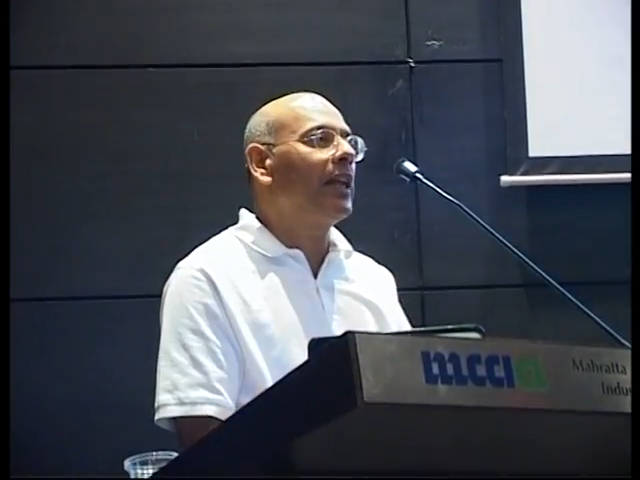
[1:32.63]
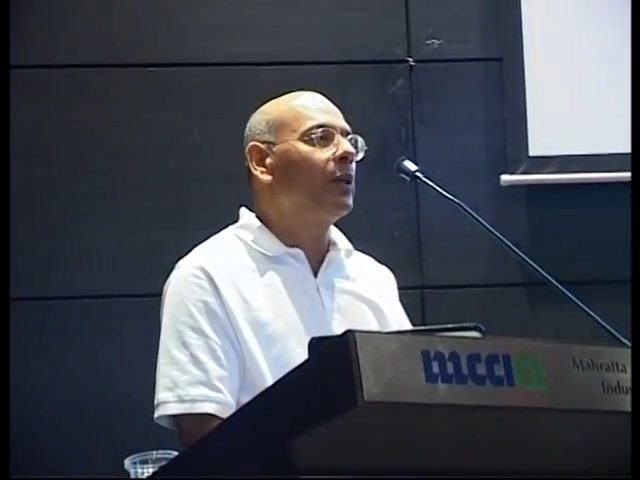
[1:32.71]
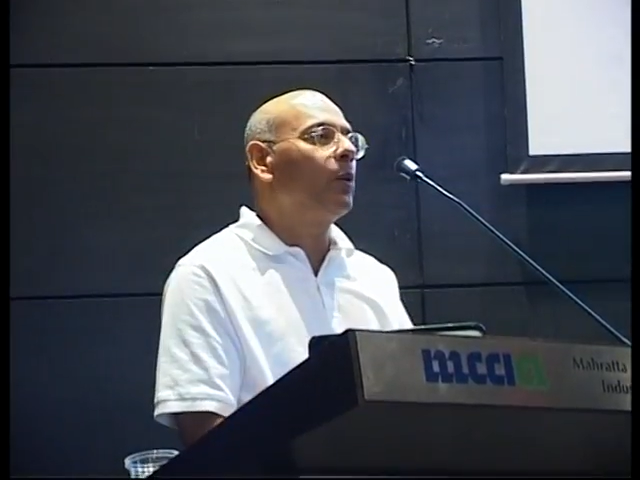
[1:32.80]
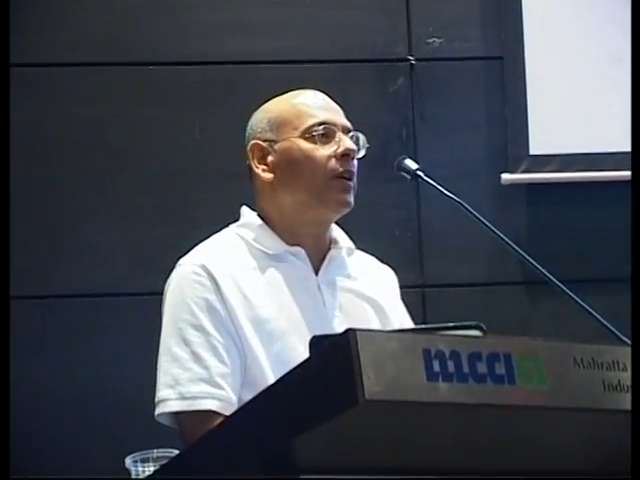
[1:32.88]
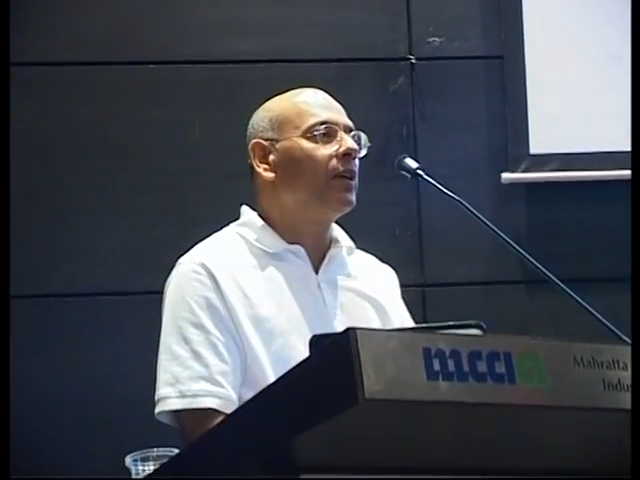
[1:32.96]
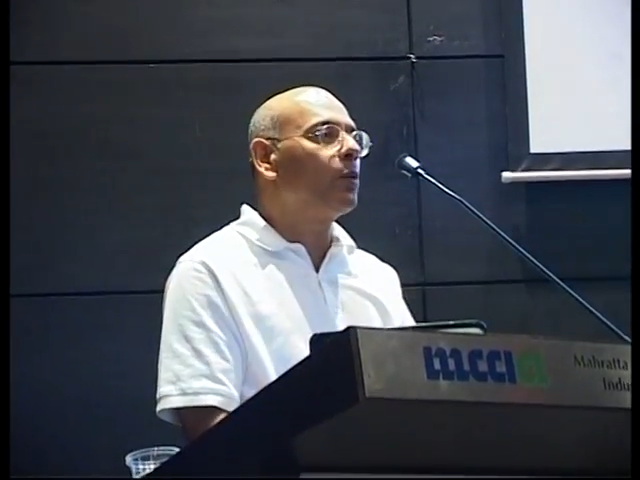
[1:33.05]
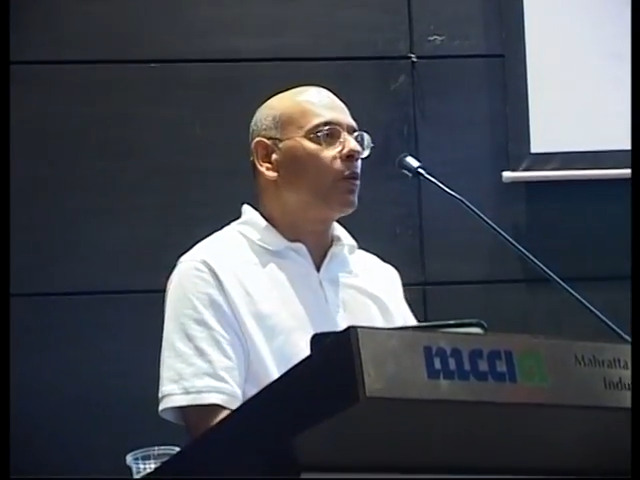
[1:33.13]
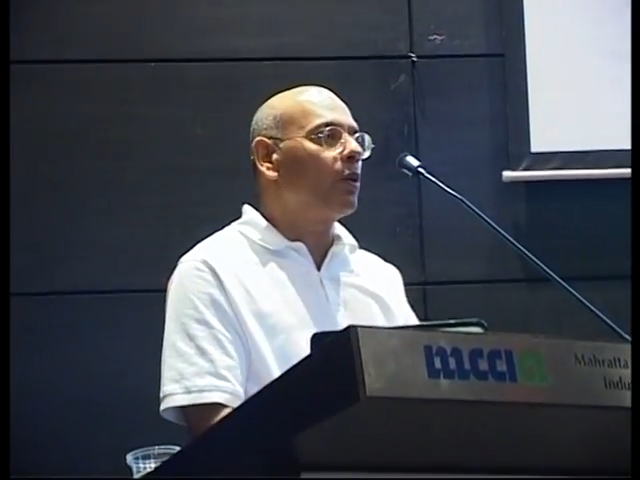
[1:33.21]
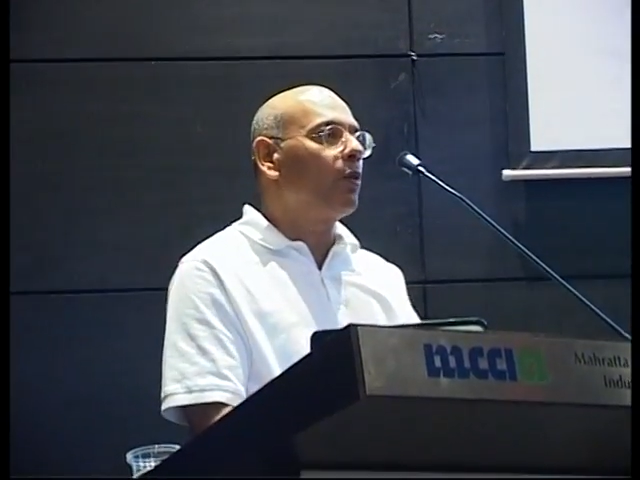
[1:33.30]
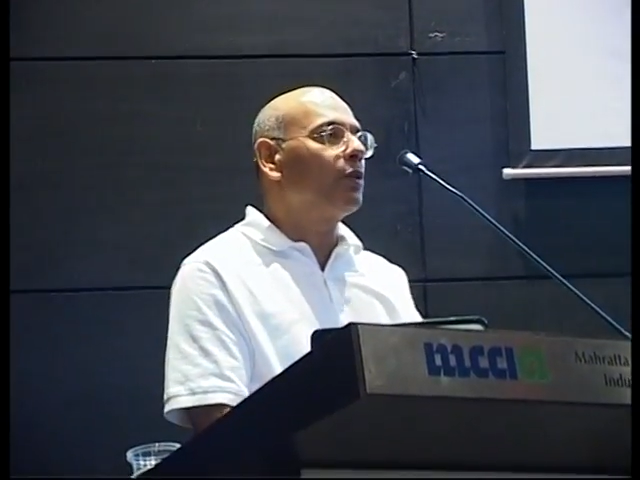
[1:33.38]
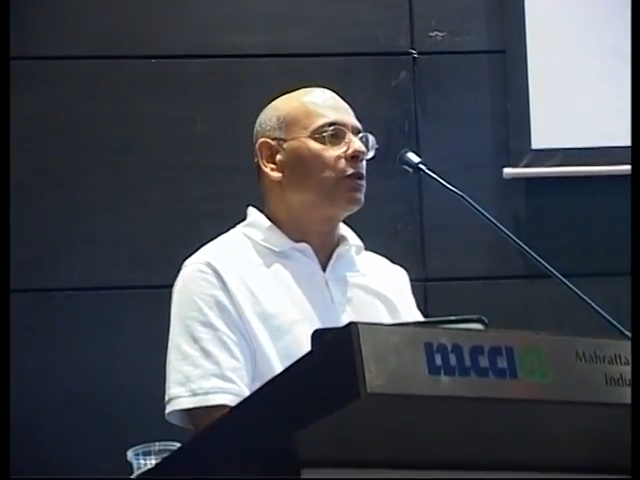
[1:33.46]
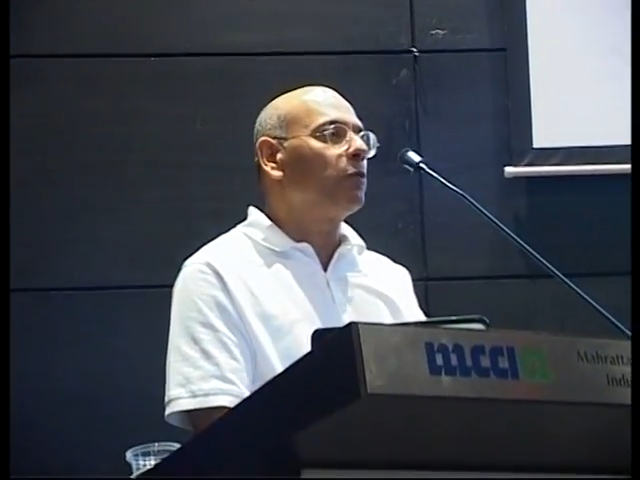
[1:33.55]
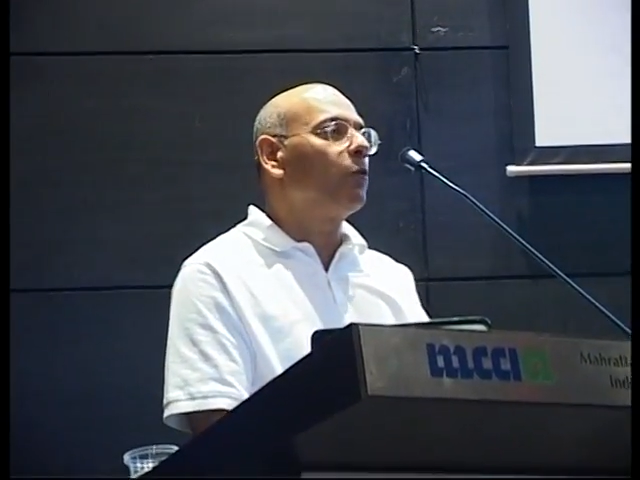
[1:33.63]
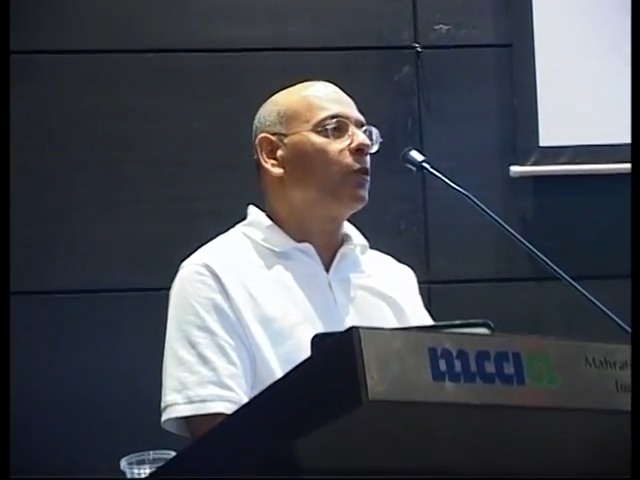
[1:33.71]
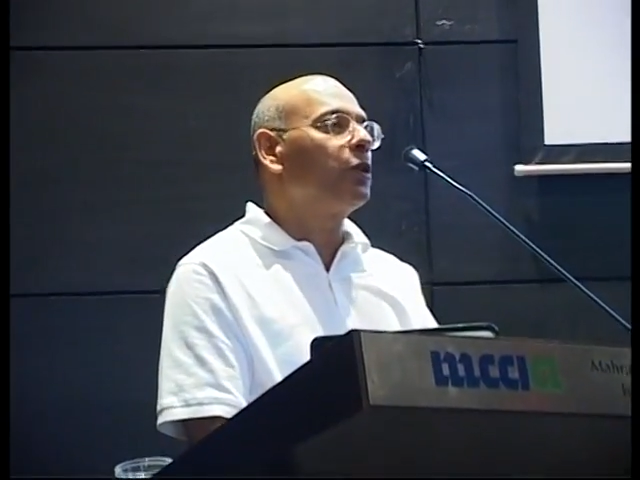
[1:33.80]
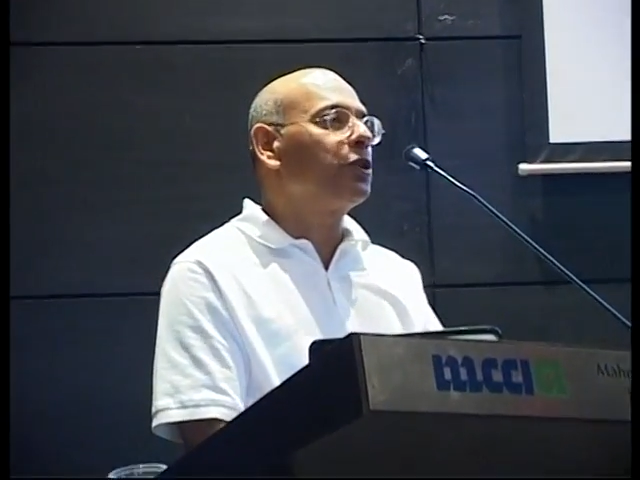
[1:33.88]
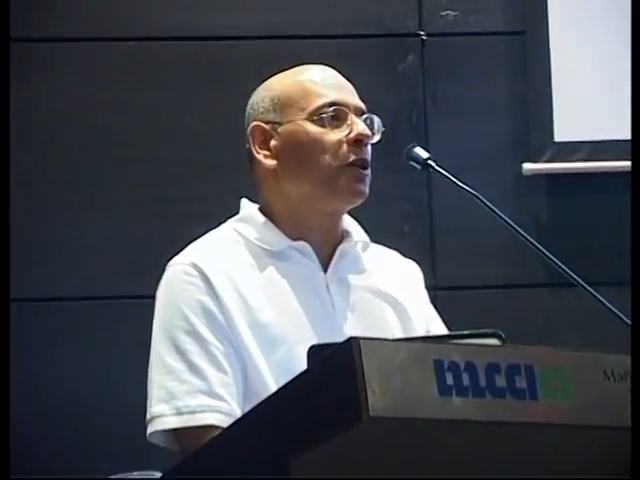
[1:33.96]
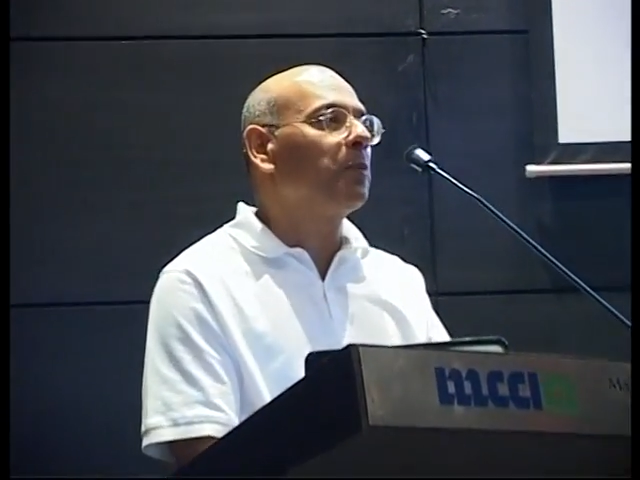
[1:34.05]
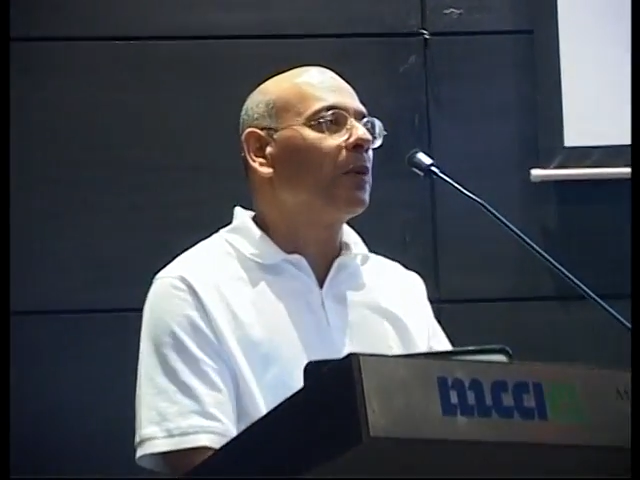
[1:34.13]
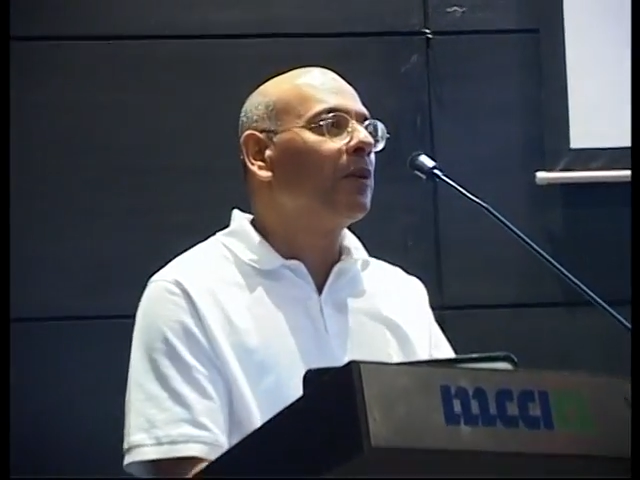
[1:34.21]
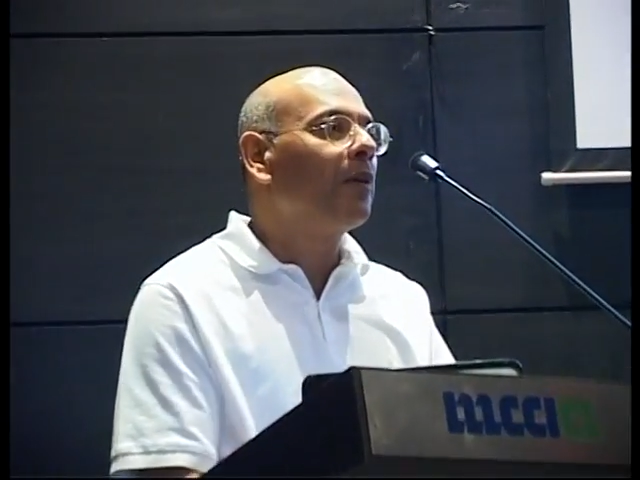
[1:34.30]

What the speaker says: calculating total cost of ownership.